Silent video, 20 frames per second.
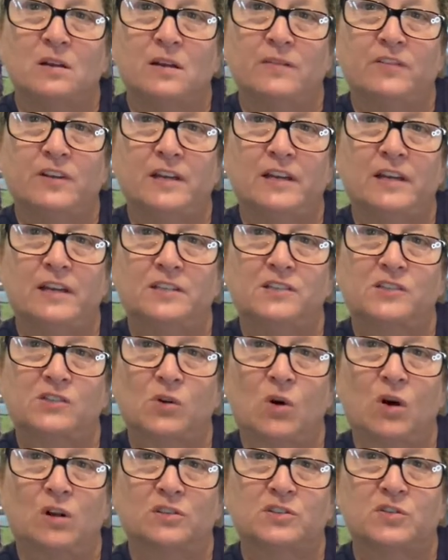if it needed
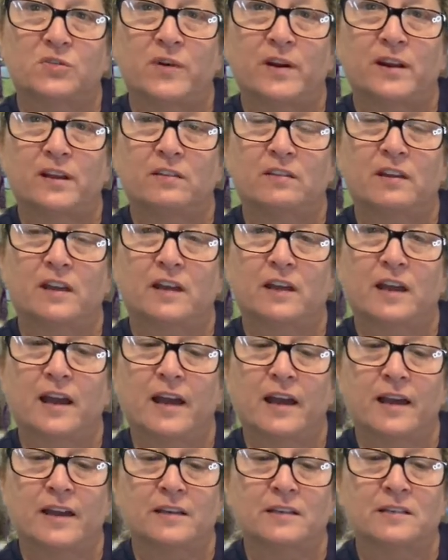salt or anything,
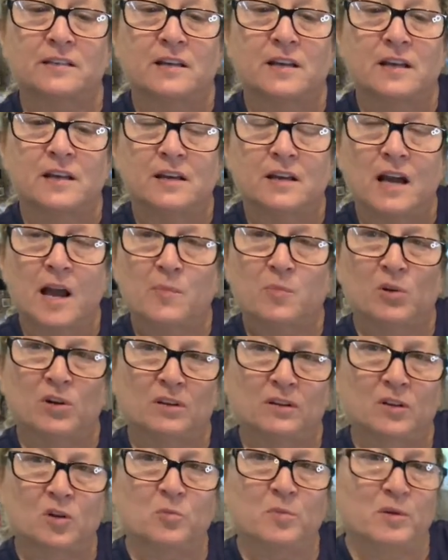and I put a
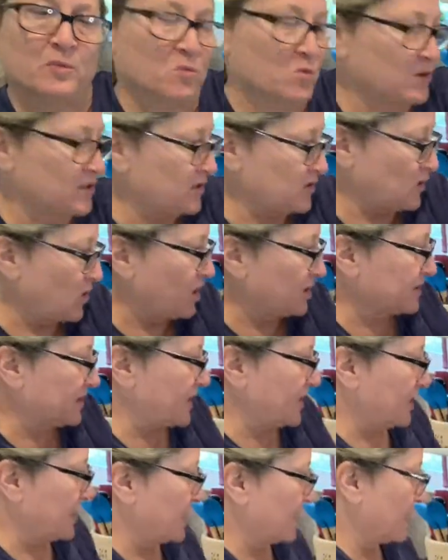little bit more salt
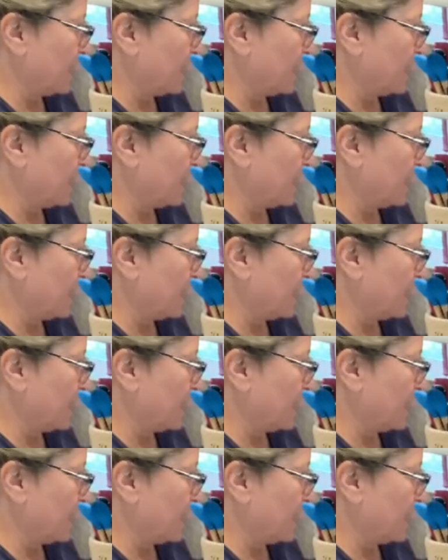in it.